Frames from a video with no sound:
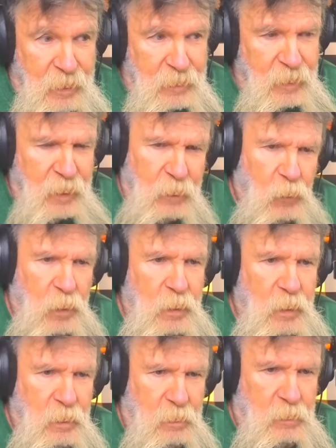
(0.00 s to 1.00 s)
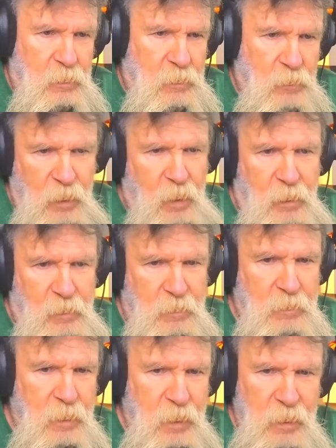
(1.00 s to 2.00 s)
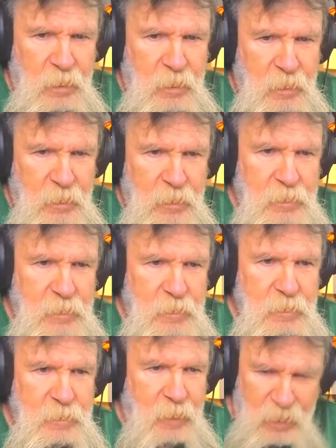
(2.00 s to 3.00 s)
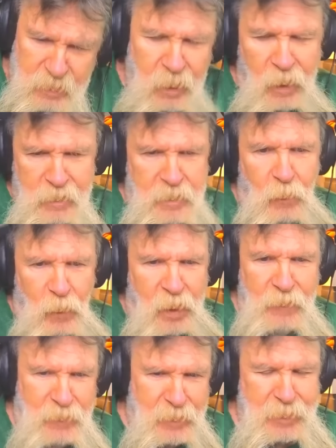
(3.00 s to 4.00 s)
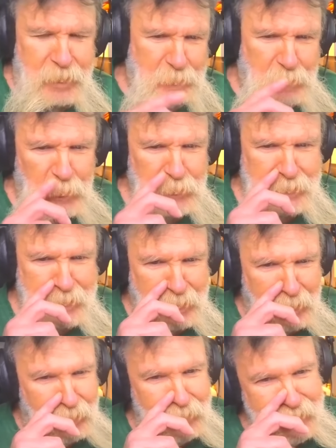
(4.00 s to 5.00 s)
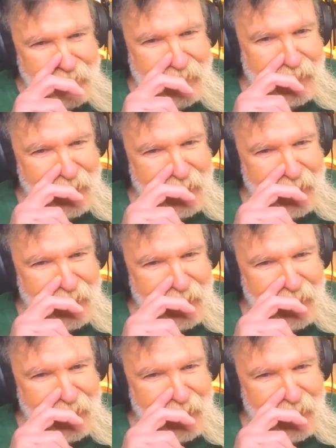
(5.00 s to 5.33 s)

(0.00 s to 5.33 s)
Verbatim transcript: then he went, "Well." that's not the way this is supposed to go.